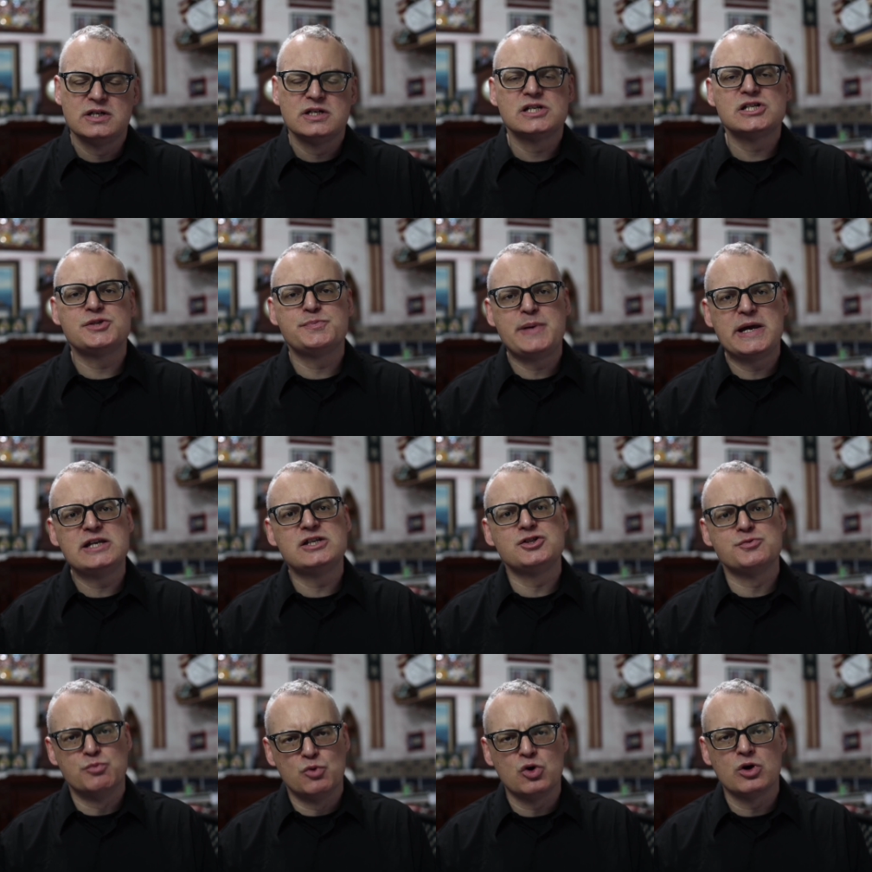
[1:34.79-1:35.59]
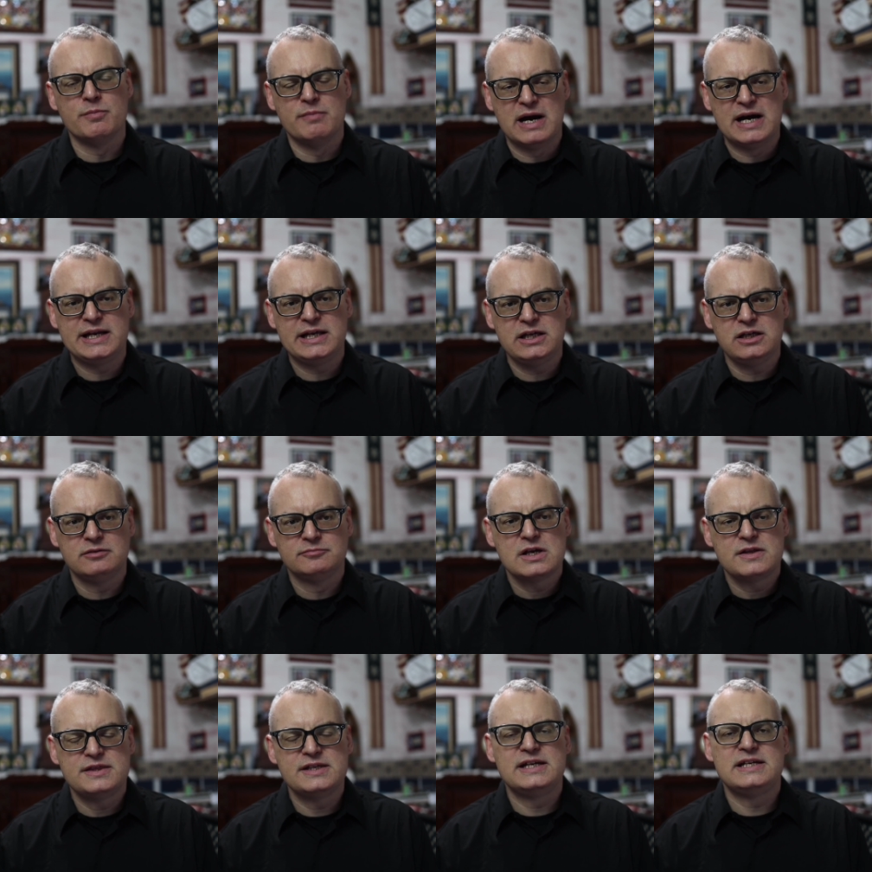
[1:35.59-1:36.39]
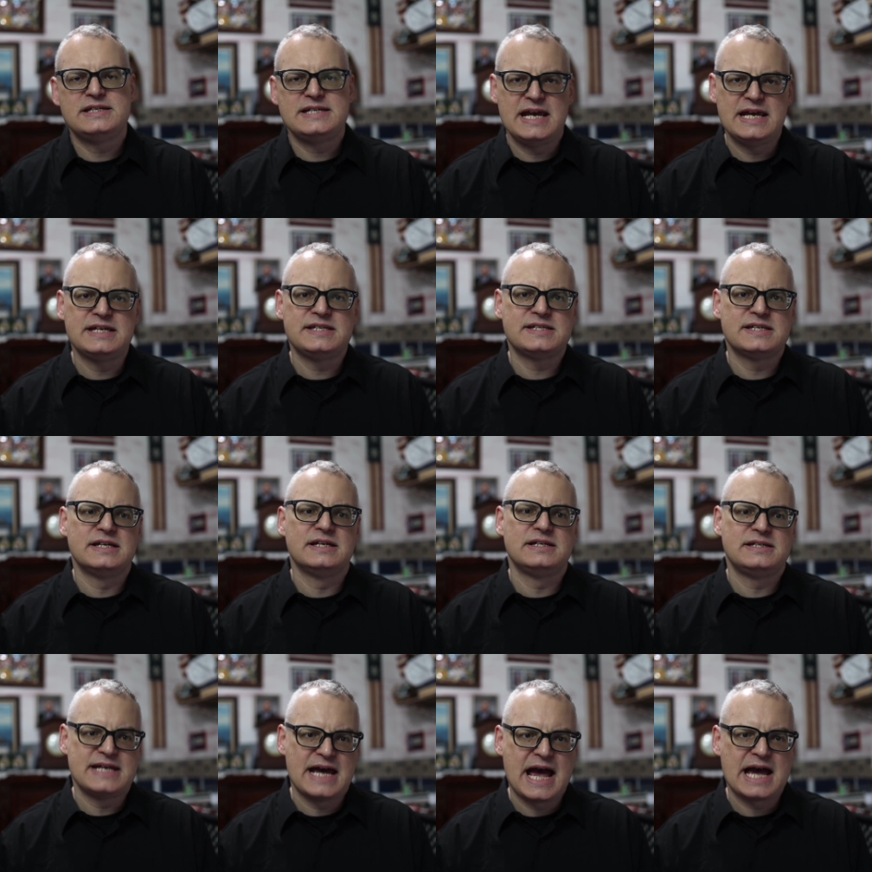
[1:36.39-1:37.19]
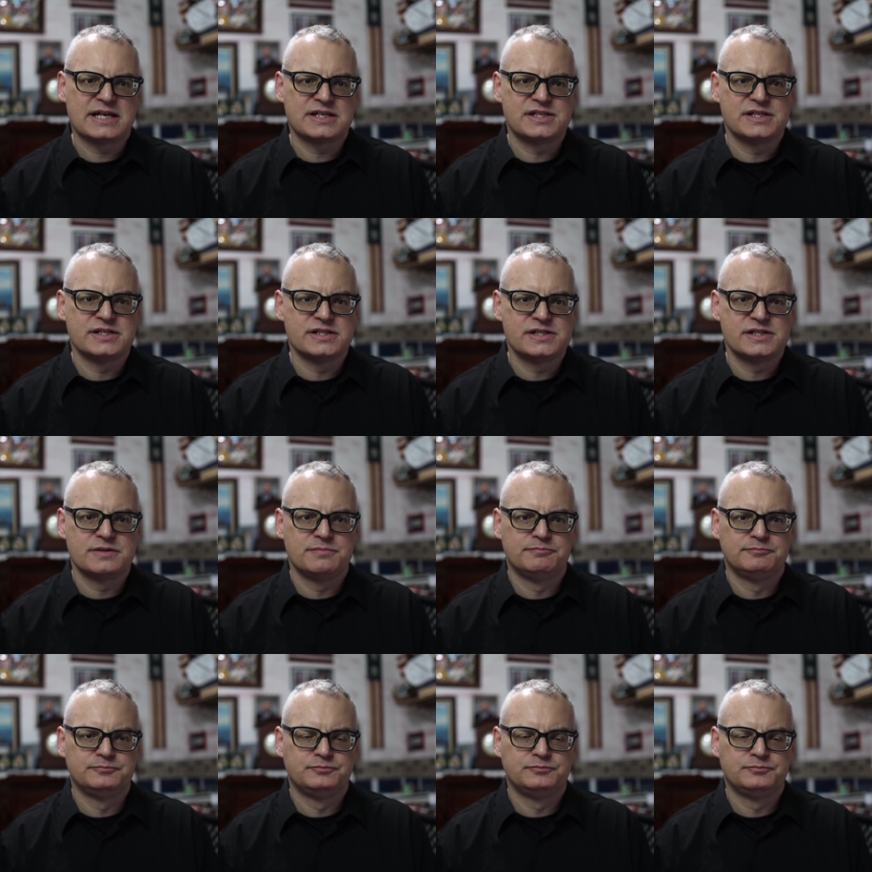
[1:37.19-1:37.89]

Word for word: spends more money than it takes in in taxes.